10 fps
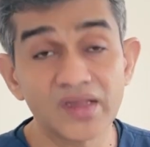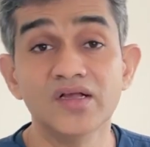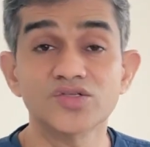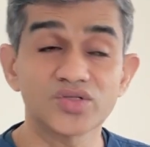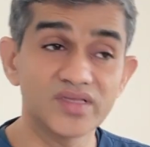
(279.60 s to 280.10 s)

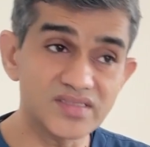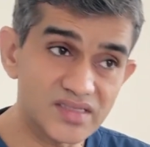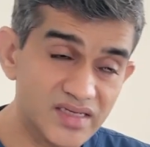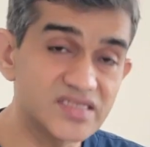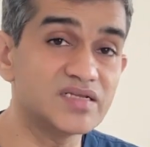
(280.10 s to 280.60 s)
So this
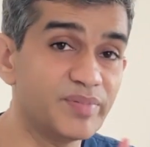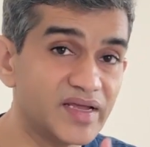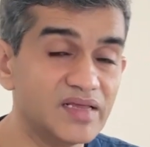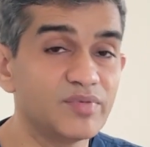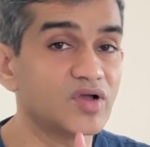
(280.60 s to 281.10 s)
is
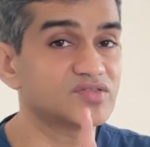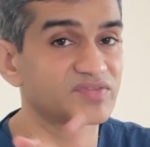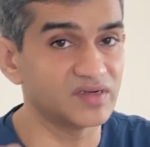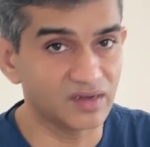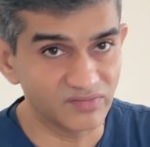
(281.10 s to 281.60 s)
typically because of
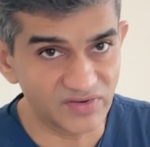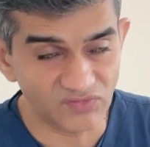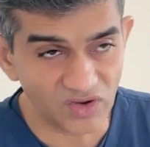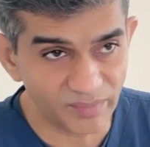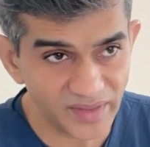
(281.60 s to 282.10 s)
the nerve
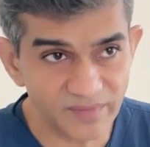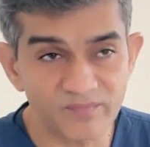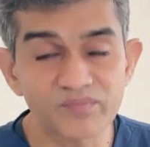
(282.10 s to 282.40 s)
involvement,